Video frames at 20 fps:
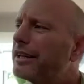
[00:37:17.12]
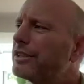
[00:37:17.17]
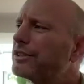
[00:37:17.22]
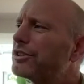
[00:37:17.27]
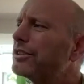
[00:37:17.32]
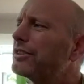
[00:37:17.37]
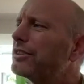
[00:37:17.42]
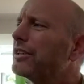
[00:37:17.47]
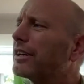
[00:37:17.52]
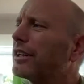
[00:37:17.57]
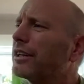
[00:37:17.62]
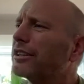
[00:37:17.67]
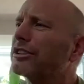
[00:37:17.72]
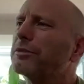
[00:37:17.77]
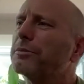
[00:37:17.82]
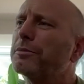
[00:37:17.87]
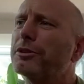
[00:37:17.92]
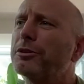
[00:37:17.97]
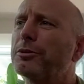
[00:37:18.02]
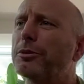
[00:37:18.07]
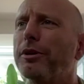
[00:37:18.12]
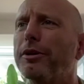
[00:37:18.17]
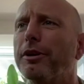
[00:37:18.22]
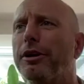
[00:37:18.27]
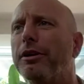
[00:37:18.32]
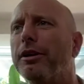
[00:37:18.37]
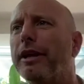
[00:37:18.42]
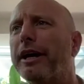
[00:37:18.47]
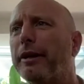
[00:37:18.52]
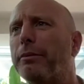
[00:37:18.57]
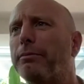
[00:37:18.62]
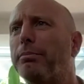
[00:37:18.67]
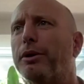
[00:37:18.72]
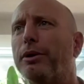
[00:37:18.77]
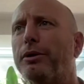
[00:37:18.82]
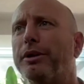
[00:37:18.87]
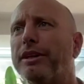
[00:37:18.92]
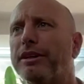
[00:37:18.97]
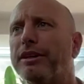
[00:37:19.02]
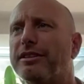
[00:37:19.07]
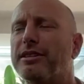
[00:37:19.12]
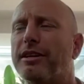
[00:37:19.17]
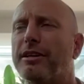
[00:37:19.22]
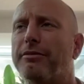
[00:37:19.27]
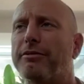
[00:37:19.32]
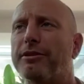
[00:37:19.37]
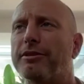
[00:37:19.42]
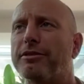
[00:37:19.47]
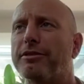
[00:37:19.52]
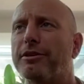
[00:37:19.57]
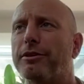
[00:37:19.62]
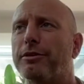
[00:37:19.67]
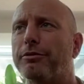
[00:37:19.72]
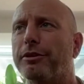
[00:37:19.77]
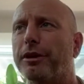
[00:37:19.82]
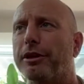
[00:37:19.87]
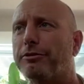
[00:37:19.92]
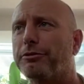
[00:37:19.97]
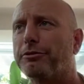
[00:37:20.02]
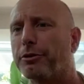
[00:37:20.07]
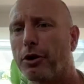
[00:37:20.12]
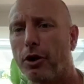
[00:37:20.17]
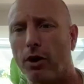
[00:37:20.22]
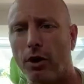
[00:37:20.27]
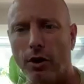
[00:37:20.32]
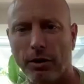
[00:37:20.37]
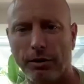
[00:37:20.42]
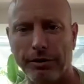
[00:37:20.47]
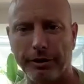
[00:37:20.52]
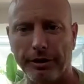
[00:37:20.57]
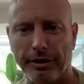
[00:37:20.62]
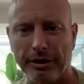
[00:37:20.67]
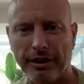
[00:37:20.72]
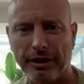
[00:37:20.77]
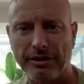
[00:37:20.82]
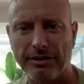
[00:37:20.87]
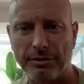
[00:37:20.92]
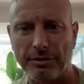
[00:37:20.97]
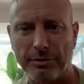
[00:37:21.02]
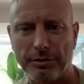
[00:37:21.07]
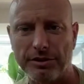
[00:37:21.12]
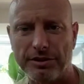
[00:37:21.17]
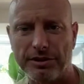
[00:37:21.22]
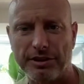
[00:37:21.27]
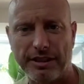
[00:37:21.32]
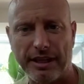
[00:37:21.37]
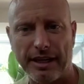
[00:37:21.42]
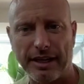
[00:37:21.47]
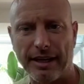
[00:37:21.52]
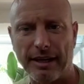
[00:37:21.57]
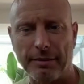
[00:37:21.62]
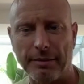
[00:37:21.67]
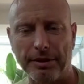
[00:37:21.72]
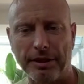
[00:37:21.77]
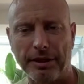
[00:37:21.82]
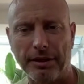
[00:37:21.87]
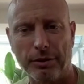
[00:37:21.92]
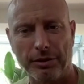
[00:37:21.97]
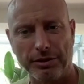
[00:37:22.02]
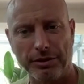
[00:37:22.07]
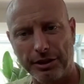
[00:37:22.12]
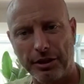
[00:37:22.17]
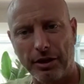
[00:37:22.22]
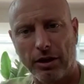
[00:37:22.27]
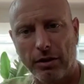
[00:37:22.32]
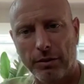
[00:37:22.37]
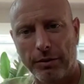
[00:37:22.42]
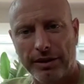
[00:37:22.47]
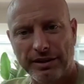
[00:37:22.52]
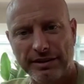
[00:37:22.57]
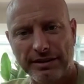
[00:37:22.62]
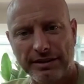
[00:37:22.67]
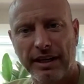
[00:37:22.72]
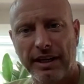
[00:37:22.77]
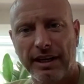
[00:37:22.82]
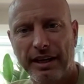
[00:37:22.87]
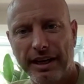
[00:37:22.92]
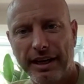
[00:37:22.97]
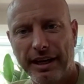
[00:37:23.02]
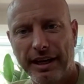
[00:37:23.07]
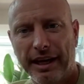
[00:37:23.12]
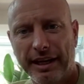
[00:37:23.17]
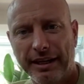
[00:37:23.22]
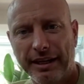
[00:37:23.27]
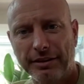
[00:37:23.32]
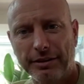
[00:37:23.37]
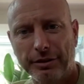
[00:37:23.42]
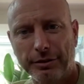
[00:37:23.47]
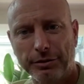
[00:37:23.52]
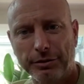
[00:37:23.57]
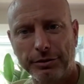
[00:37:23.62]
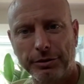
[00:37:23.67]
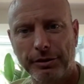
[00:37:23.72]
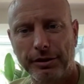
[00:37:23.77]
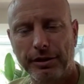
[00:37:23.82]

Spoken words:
agency customers where they're like building stuff in Snowflake for all their customers? Is that happening, or is it always end user?